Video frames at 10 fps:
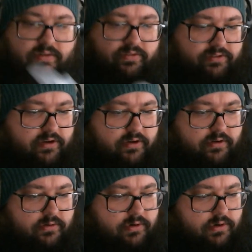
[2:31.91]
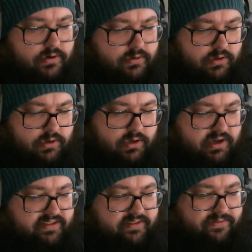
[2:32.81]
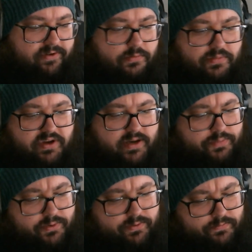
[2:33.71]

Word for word: so, is it foamed up?